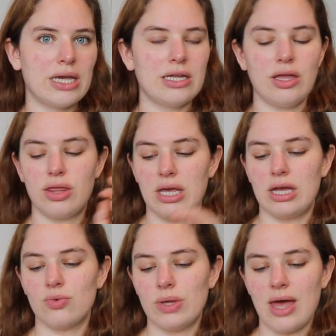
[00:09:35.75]
anything
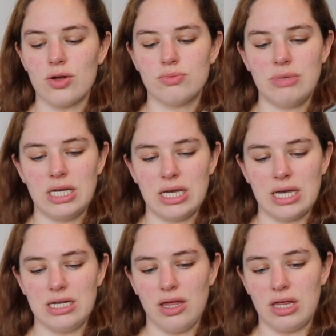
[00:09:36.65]
and without making
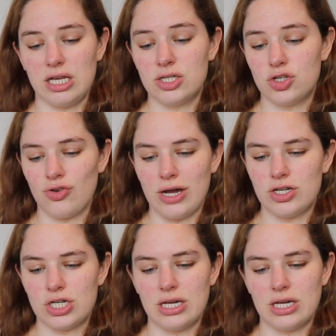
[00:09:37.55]
anything stretch.